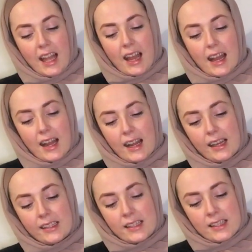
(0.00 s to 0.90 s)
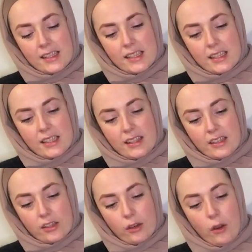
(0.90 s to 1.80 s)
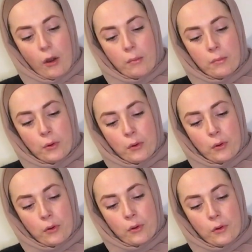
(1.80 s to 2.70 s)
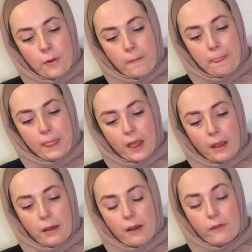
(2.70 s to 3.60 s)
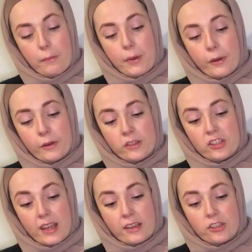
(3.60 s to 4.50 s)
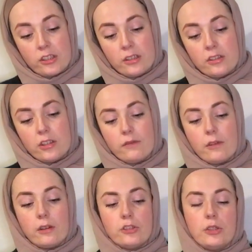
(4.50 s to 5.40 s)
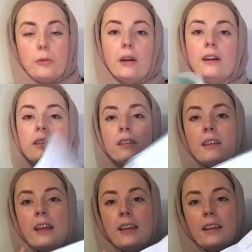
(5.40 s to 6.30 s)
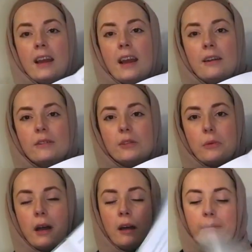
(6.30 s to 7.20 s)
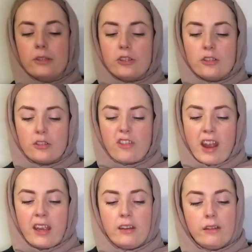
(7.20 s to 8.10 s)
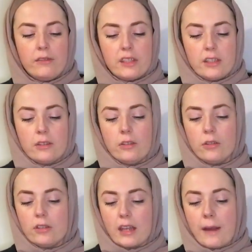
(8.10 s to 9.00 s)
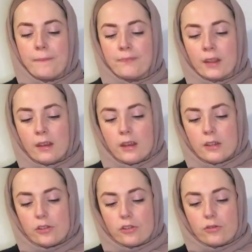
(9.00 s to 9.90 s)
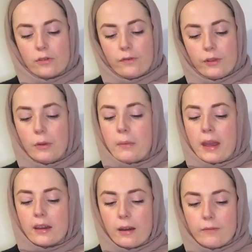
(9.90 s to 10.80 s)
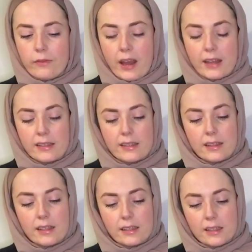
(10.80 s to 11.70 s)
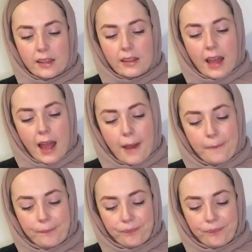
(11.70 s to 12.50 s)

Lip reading: And there's a lot more like of a bonus section. So you've got Shawwal in there now as well, which is great. Obviously you can use that to sort of for your makeup fasts and things like that.